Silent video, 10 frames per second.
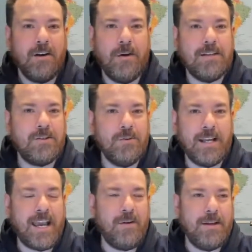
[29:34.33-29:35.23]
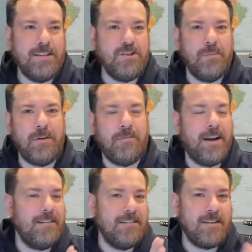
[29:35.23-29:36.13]
Great school, and I can't wait to join my
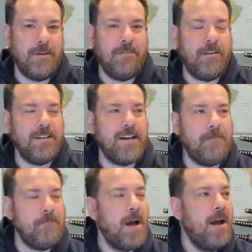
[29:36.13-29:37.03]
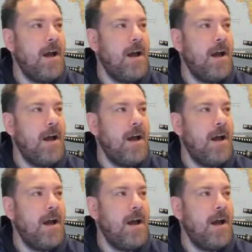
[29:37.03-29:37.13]
friend. It's going to be a fun time.